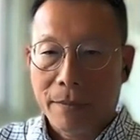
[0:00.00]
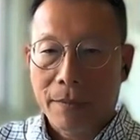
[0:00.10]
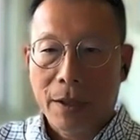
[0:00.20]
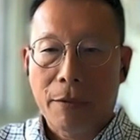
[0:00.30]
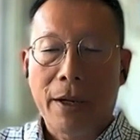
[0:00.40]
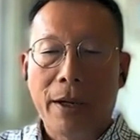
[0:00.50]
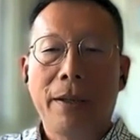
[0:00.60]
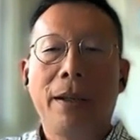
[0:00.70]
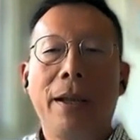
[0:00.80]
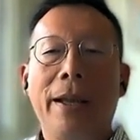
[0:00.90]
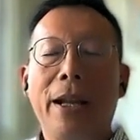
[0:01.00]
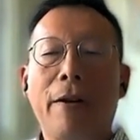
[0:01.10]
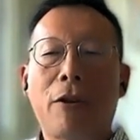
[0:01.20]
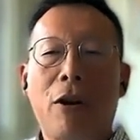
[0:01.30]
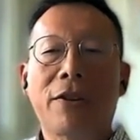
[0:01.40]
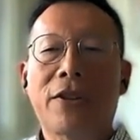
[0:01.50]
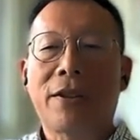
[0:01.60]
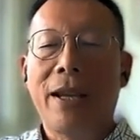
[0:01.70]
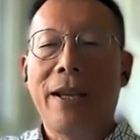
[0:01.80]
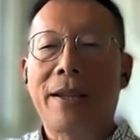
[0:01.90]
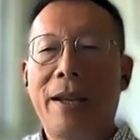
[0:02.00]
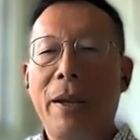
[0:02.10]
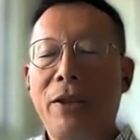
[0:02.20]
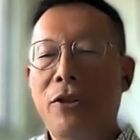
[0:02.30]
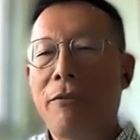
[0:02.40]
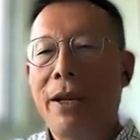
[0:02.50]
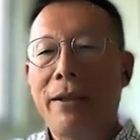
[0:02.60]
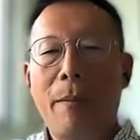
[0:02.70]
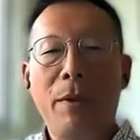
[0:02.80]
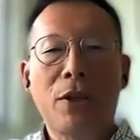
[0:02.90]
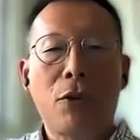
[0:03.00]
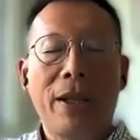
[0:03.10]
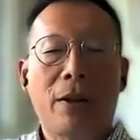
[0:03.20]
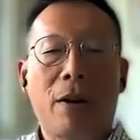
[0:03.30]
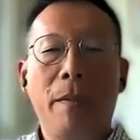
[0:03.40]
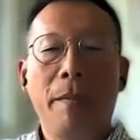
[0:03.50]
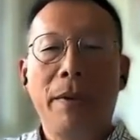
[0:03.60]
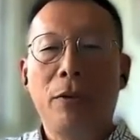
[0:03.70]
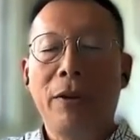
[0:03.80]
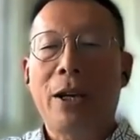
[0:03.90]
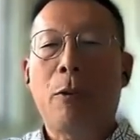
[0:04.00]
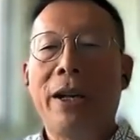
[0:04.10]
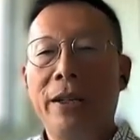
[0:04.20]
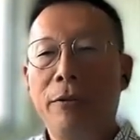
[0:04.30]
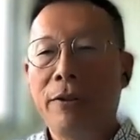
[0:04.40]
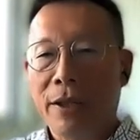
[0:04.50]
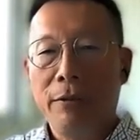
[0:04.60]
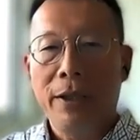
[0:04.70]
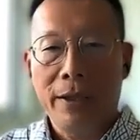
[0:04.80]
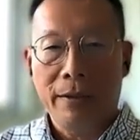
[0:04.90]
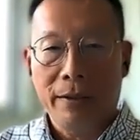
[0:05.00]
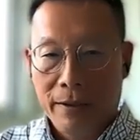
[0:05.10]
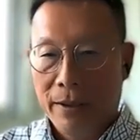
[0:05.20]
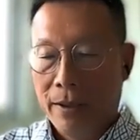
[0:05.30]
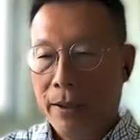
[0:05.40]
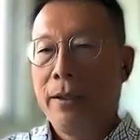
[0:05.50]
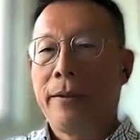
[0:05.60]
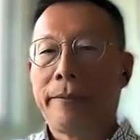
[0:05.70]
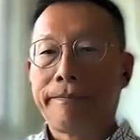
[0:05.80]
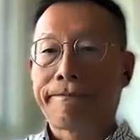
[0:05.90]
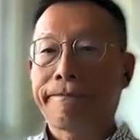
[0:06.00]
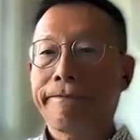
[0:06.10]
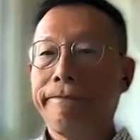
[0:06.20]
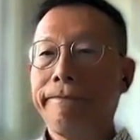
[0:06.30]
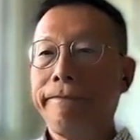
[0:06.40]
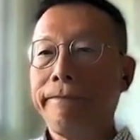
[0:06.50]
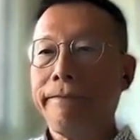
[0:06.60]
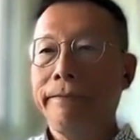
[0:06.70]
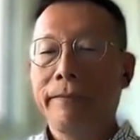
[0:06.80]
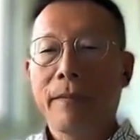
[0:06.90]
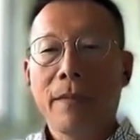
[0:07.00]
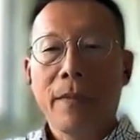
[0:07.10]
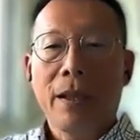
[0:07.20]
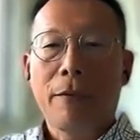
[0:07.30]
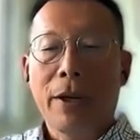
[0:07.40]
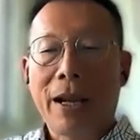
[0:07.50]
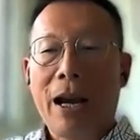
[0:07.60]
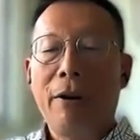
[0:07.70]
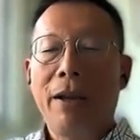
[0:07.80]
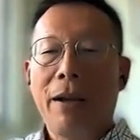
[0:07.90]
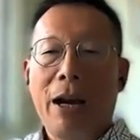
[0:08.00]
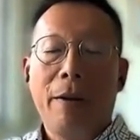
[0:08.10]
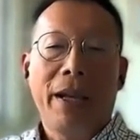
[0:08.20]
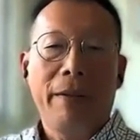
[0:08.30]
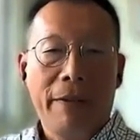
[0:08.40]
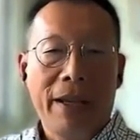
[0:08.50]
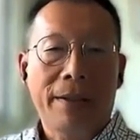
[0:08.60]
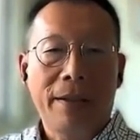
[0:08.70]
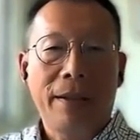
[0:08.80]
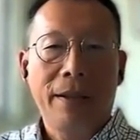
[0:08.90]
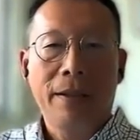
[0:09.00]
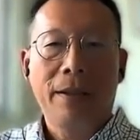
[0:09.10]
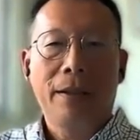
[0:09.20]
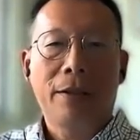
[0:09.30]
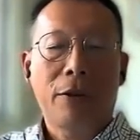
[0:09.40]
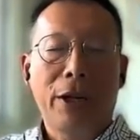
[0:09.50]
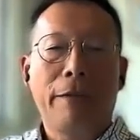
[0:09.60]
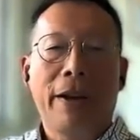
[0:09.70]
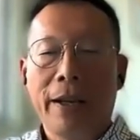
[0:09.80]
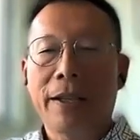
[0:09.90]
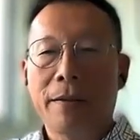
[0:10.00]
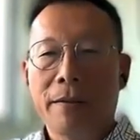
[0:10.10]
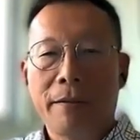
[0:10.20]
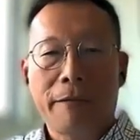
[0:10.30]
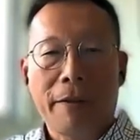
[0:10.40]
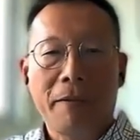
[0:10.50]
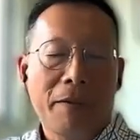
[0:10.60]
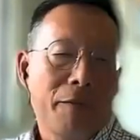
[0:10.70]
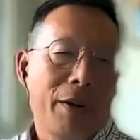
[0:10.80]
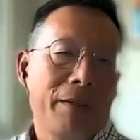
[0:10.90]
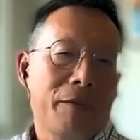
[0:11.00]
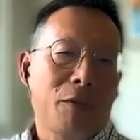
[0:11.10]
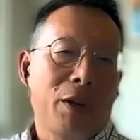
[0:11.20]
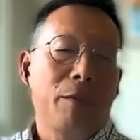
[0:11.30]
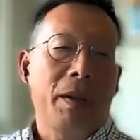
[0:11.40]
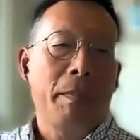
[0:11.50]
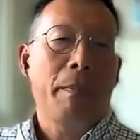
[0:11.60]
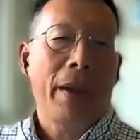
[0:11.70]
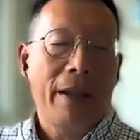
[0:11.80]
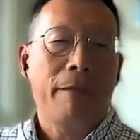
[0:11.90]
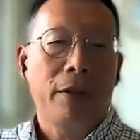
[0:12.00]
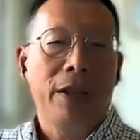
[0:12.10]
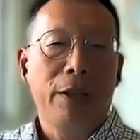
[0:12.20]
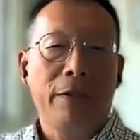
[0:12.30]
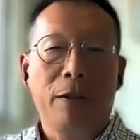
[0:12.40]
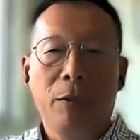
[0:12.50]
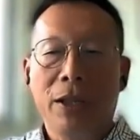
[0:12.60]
right? And then, of course, as I mentioned, right, demonstrate the commitment to acquire the new skill needed. Mm. Like how how am I invested yeah. in uh, trying to find ex- trying trying to be prepared for the new field work?